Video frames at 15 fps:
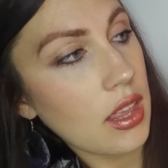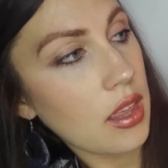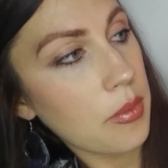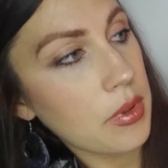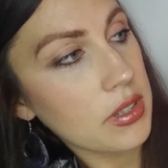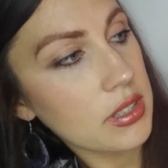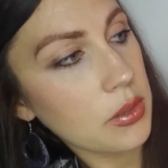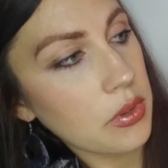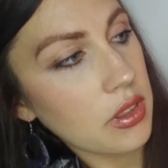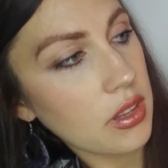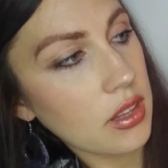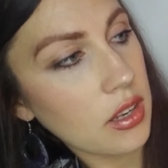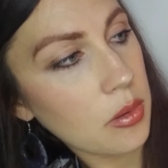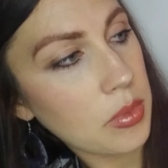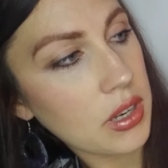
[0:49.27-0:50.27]
and mix it with a
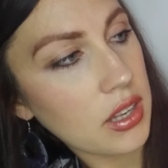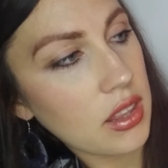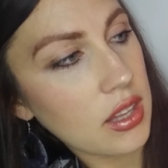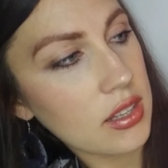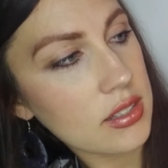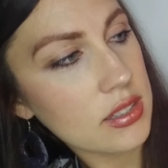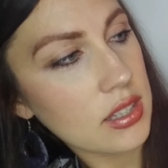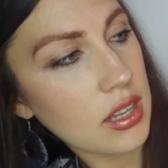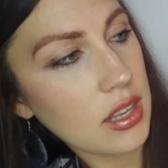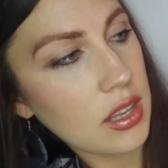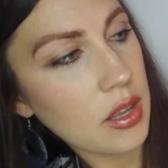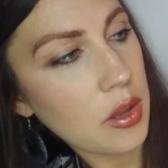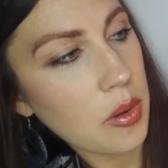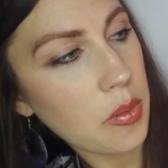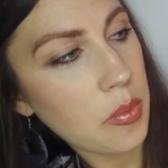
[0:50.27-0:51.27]
little bit of this
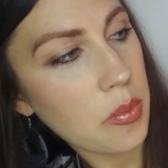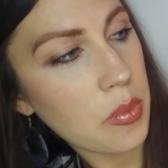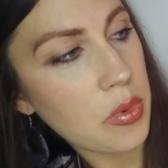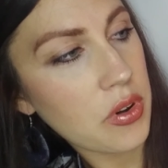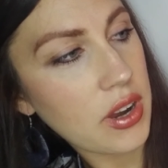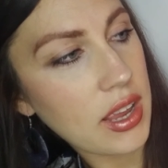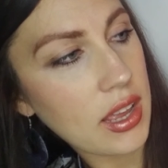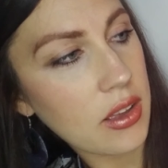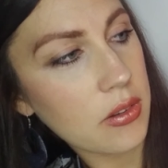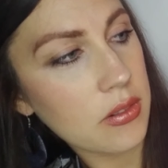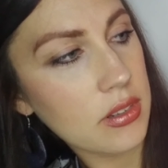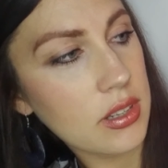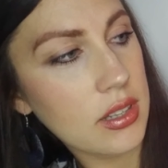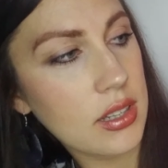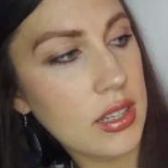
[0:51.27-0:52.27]
brown.
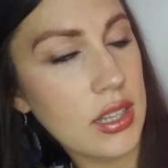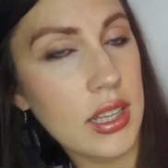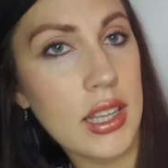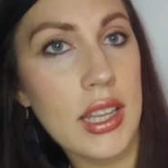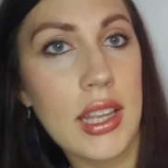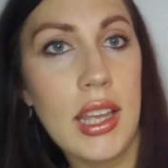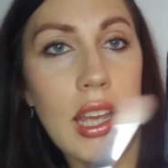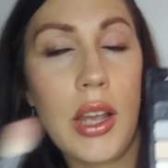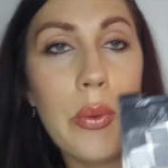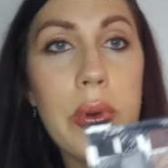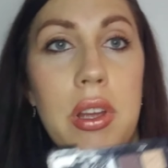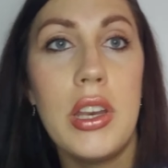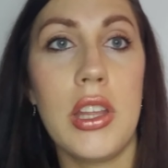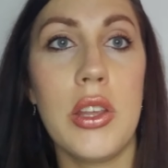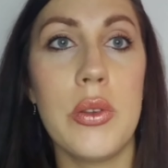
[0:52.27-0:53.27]
And we're
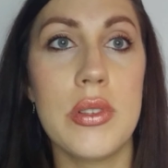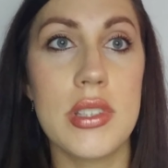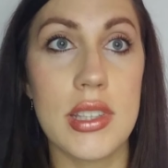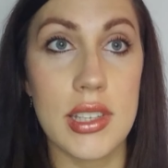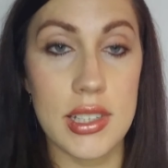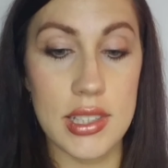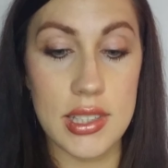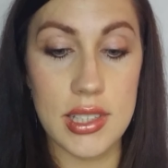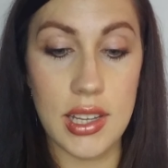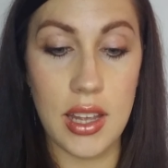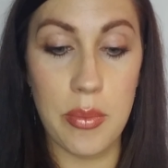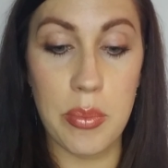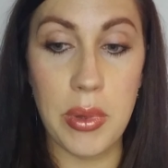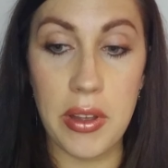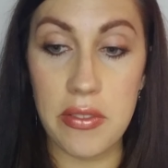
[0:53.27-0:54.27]
going to use this
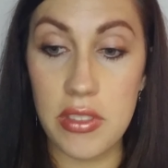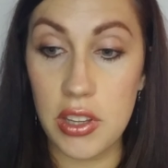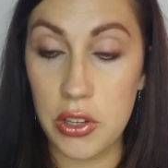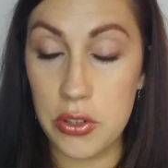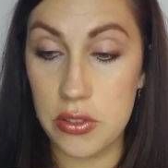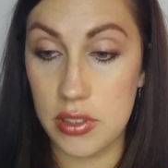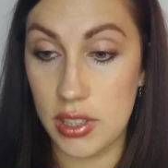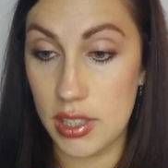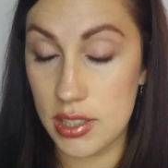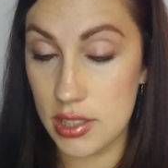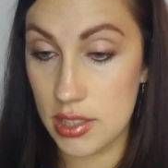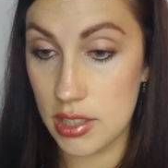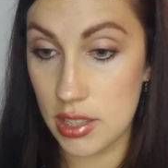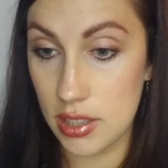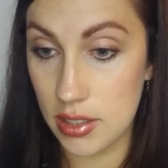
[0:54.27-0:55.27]
above the
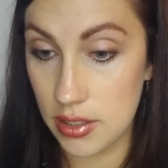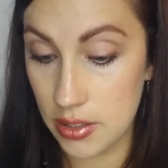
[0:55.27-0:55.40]
crease.